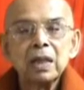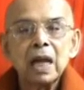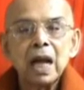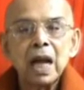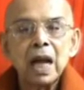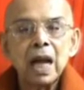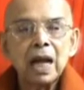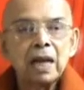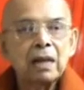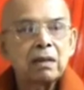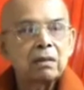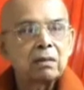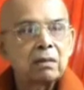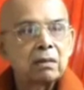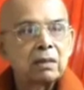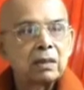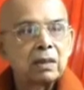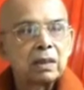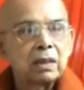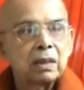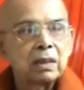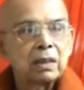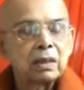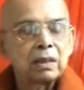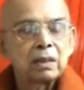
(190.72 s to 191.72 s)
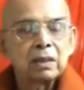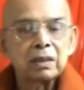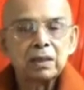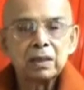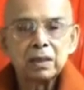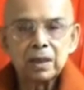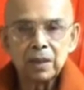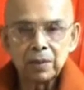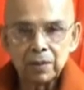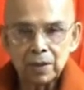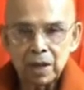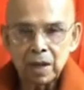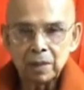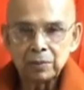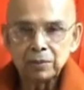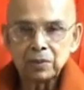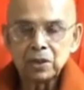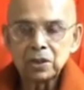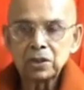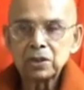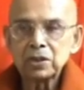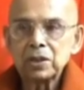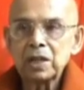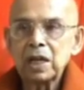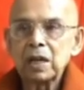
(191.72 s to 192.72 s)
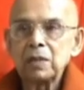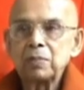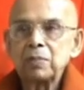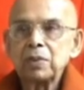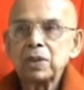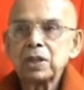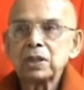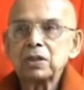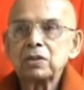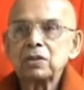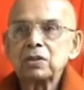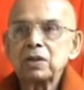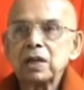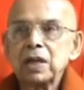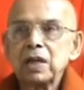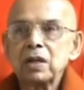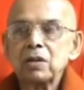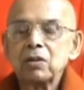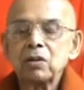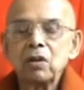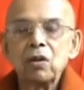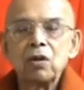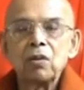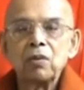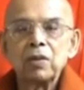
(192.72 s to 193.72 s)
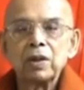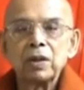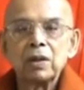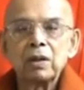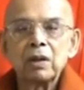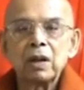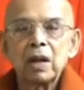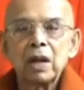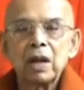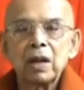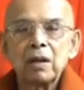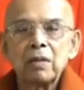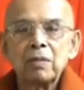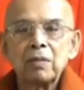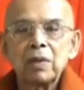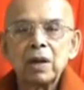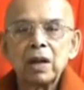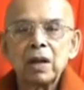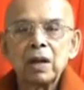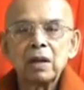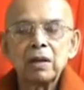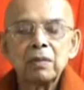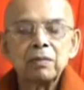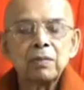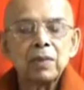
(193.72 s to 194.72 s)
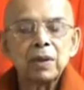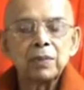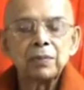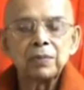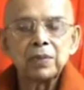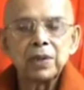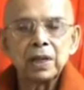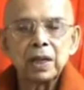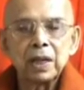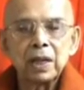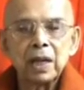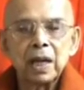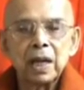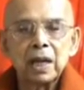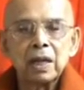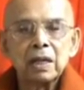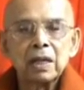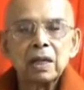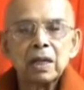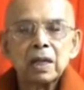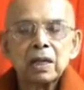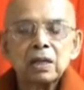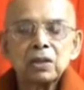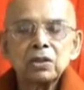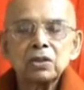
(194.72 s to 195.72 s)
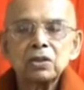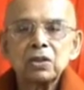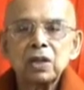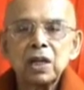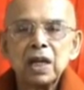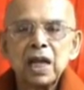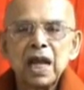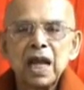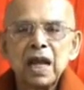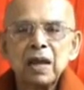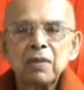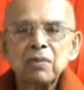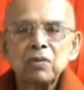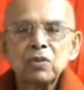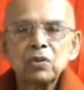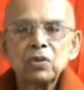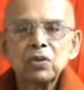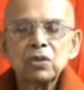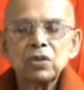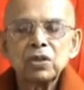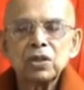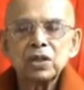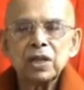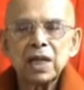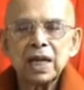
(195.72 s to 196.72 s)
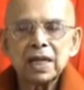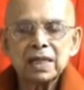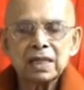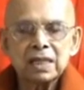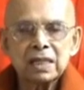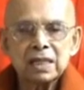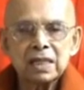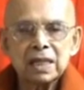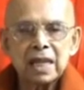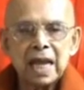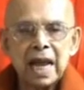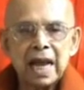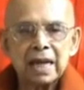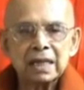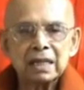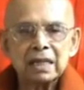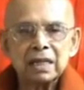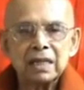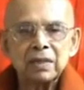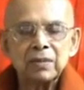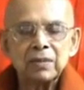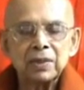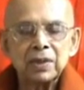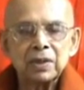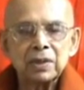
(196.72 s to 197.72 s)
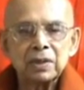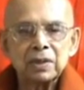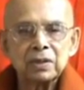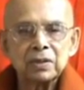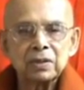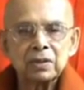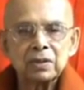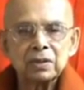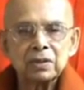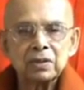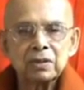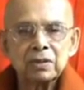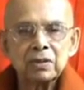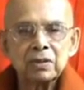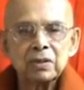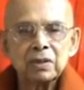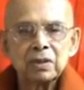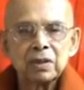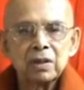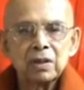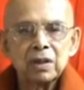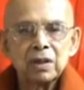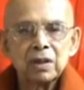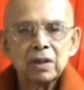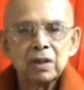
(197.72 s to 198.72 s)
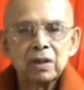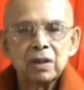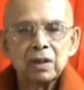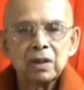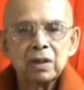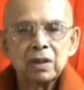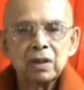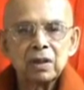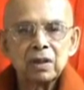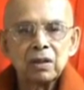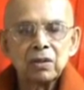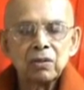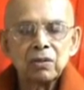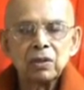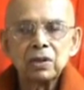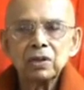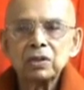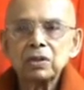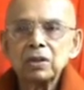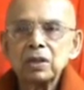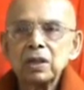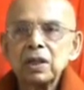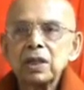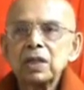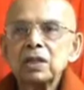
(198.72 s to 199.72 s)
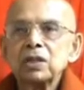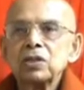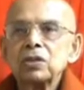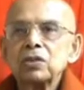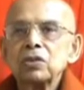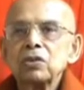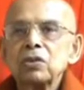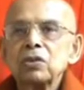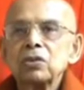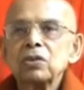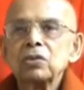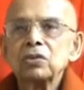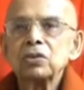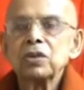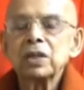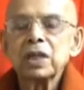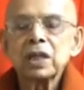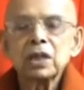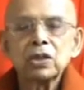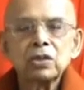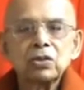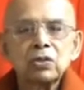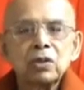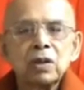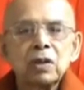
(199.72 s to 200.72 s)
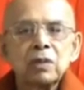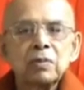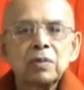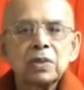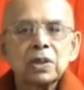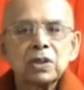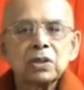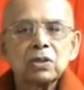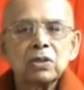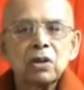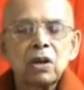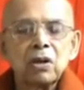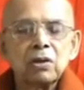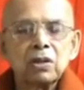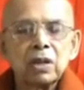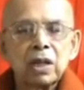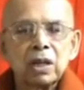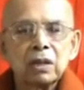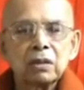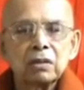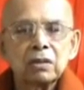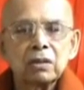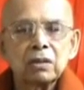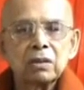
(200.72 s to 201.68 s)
And develop this self-restraint over being a slave to sex activities, which leads to sexual misconduct.